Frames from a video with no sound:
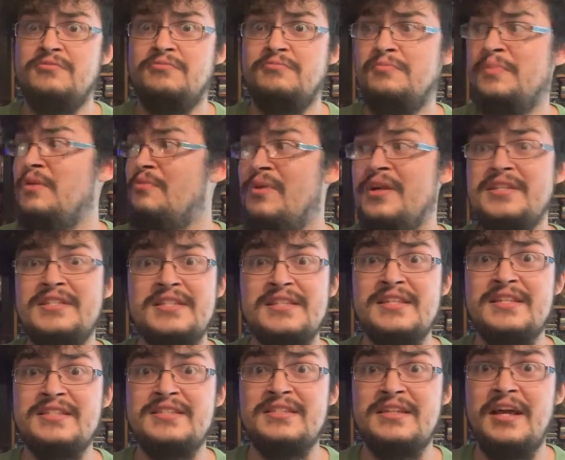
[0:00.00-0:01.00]
me renting
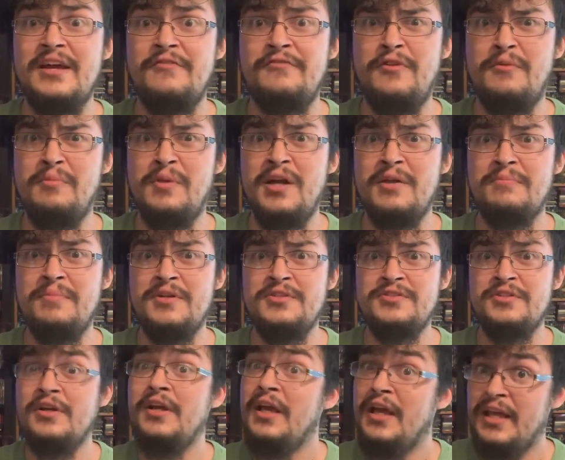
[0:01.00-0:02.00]
this from
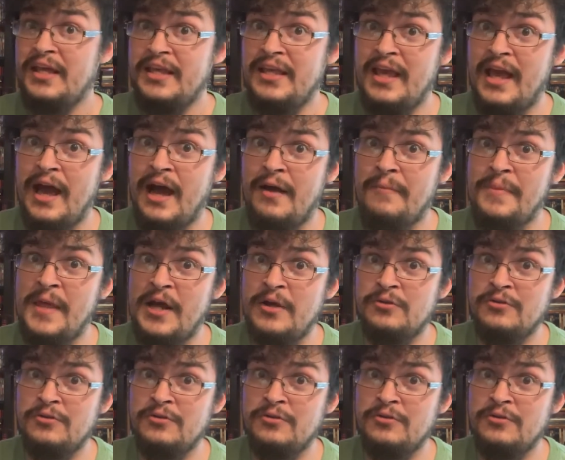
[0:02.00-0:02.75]
Blockbuster, yeah, I'm that